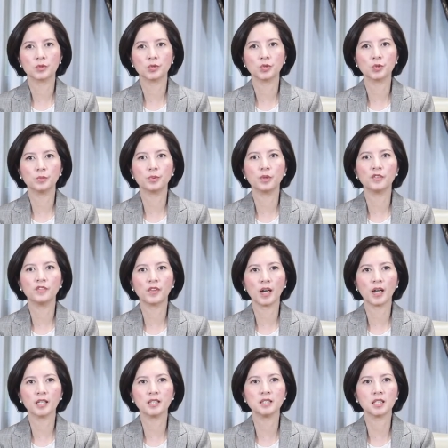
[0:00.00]
to
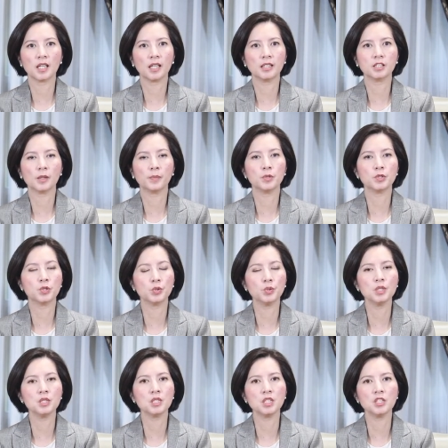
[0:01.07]
provide an
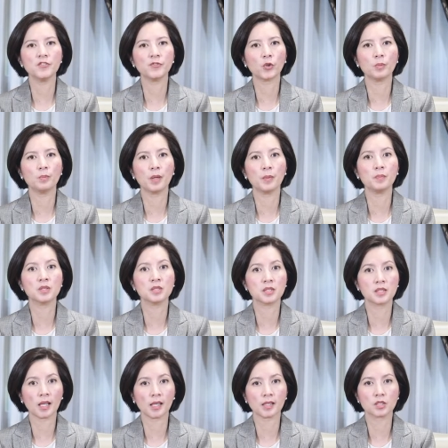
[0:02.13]
opportunity for member
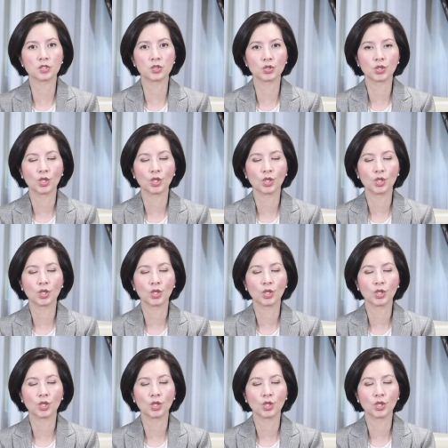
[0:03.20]
states